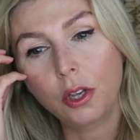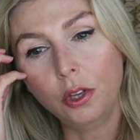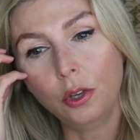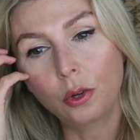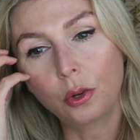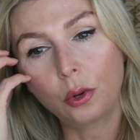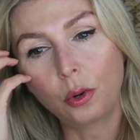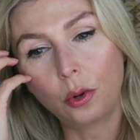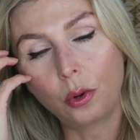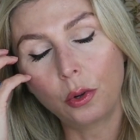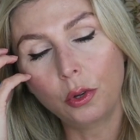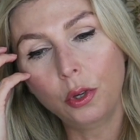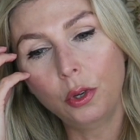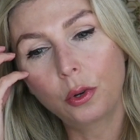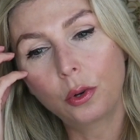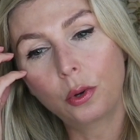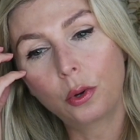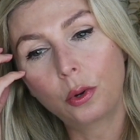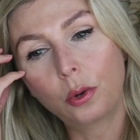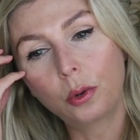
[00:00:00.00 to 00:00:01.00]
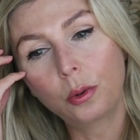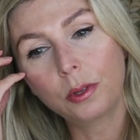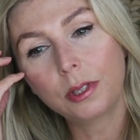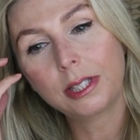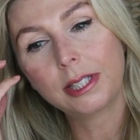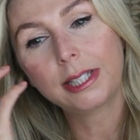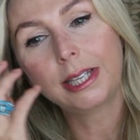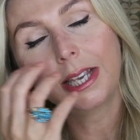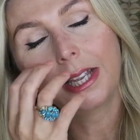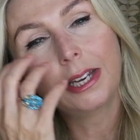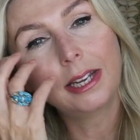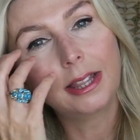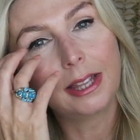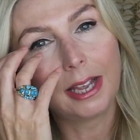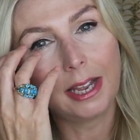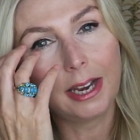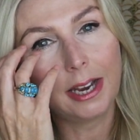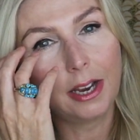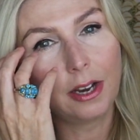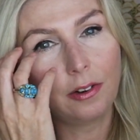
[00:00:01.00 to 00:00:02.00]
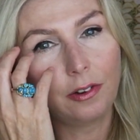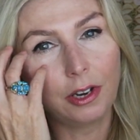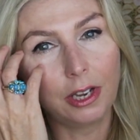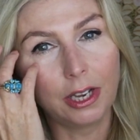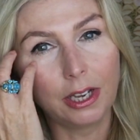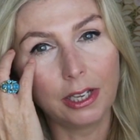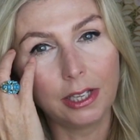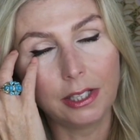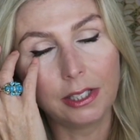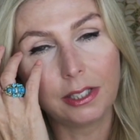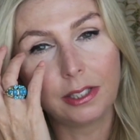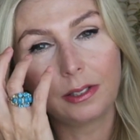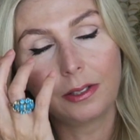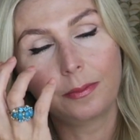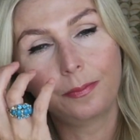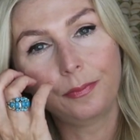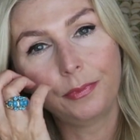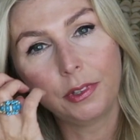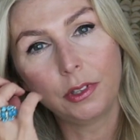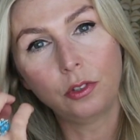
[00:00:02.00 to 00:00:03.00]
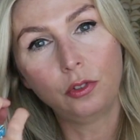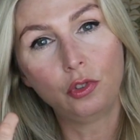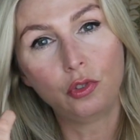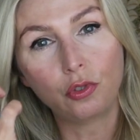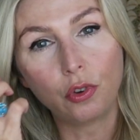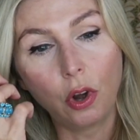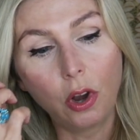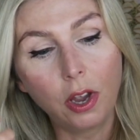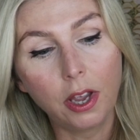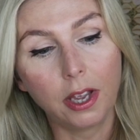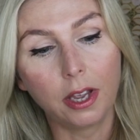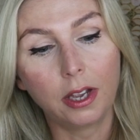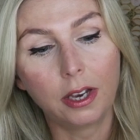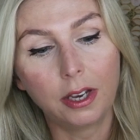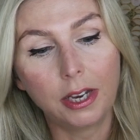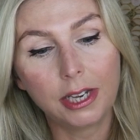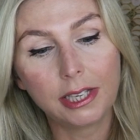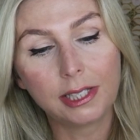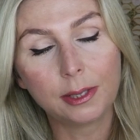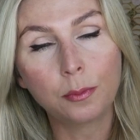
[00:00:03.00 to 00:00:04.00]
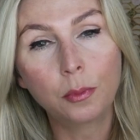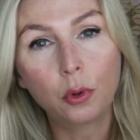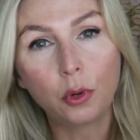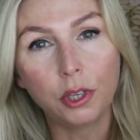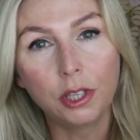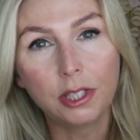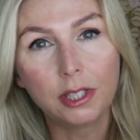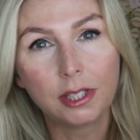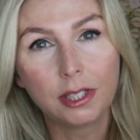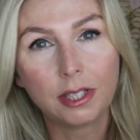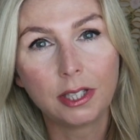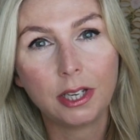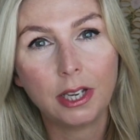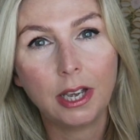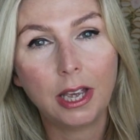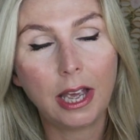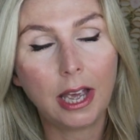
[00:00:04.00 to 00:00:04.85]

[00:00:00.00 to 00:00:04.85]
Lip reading: Your skin in that area is drier, less moist,